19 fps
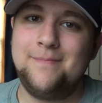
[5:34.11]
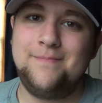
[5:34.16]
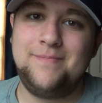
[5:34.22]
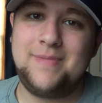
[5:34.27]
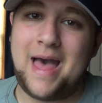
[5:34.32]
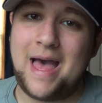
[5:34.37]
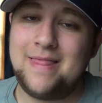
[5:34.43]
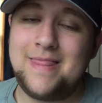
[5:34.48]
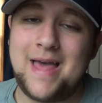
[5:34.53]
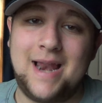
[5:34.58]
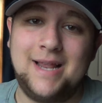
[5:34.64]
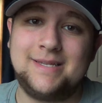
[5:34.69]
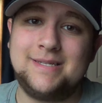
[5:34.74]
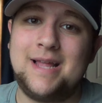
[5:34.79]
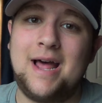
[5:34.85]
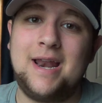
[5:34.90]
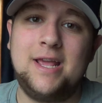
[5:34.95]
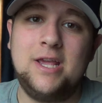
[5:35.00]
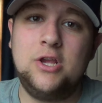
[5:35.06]
That is
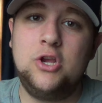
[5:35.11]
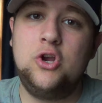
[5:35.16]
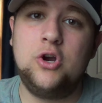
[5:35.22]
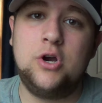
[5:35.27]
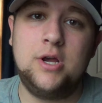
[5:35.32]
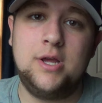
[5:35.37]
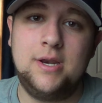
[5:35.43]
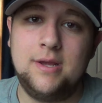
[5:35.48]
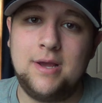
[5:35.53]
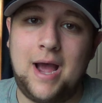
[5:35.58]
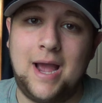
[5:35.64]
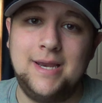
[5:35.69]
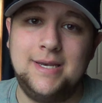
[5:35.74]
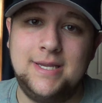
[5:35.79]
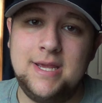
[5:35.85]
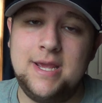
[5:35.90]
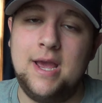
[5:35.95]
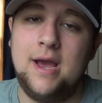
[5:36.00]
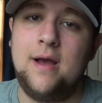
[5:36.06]
not a good
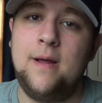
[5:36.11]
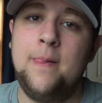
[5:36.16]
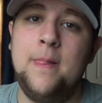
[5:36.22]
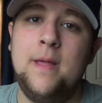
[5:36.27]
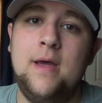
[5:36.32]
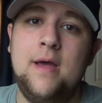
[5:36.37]
idea.